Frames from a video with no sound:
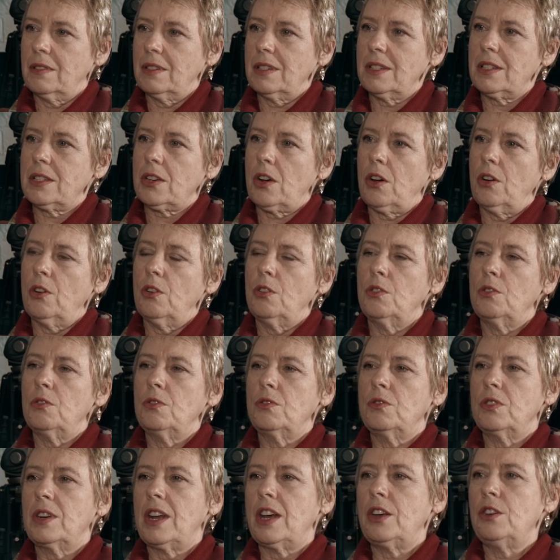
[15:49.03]

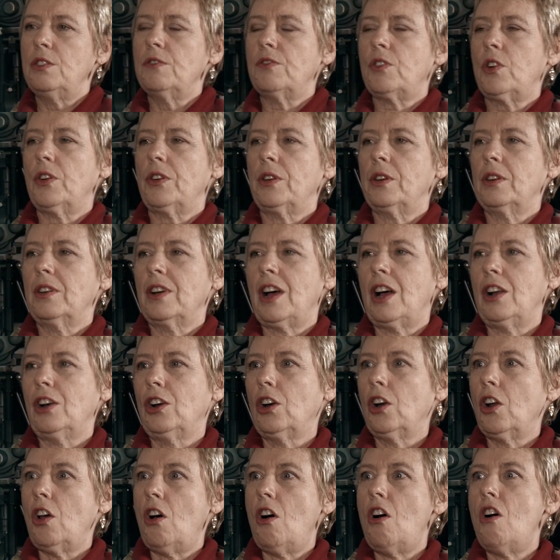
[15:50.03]
So now you've got a
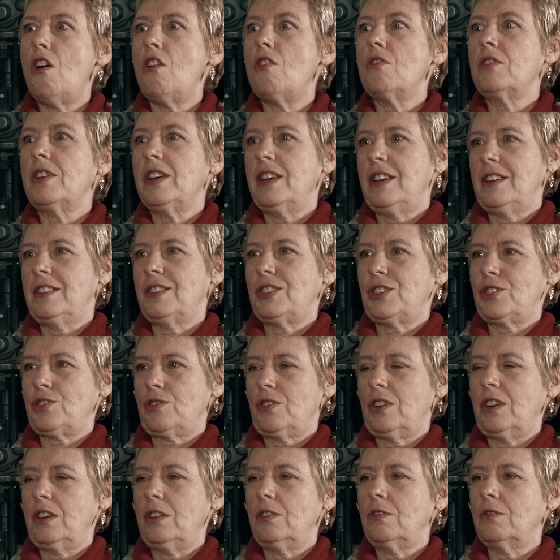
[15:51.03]
long
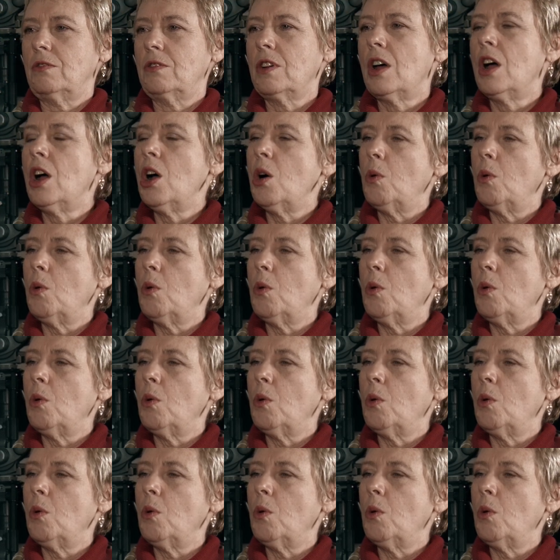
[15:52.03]
history.